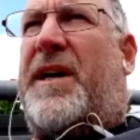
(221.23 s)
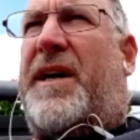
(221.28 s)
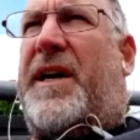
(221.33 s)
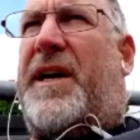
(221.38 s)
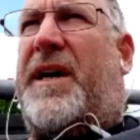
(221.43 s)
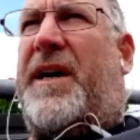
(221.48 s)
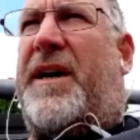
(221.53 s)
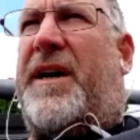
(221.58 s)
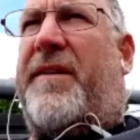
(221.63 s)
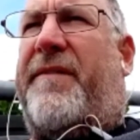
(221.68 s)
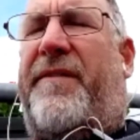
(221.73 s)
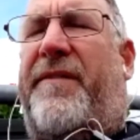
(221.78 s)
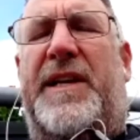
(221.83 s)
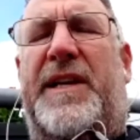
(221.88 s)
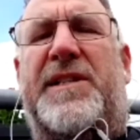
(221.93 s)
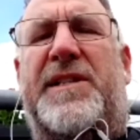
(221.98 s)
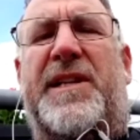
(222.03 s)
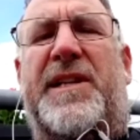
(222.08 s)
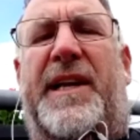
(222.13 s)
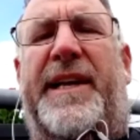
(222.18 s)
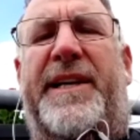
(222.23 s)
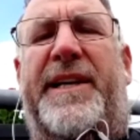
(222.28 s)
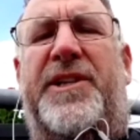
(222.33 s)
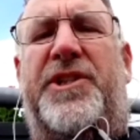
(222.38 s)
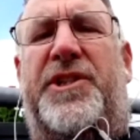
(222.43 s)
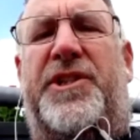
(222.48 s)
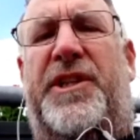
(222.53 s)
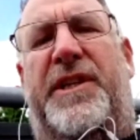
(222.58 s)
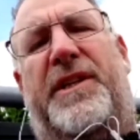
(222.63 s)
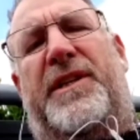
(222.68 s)
Uh,
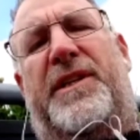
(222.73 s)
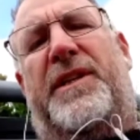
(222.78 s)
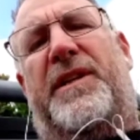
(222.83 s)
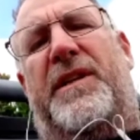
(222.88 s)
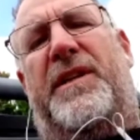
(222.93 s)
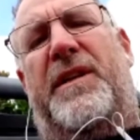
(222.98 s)
ventilation,